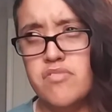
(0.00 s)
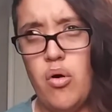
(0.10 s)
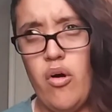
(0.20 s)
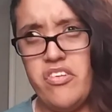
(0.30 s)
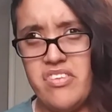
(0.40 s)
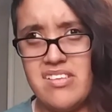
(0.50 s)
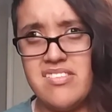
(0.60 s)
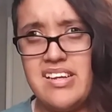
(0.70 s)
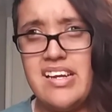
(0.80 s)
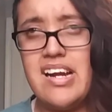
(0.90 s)
or
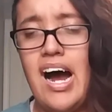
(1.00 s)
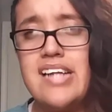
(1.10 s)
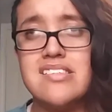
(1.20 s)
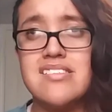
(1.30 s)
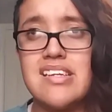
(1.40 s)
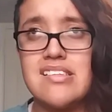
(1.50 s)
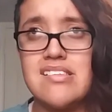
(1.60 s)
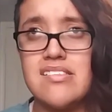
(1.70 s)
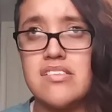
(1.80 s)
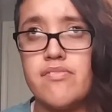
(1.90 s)
succeed. I just think
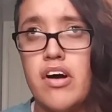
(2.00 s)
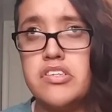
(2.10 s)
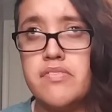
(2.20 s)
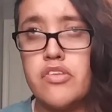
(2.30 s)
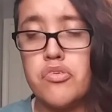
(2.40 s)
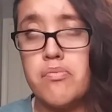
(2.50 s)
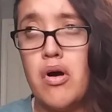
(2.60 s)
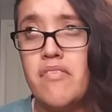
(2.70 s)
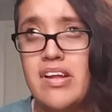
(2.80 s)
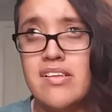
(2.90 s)
this is a monumental
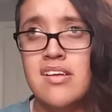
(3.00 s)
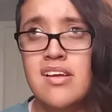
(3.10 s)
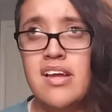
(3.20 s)
moment,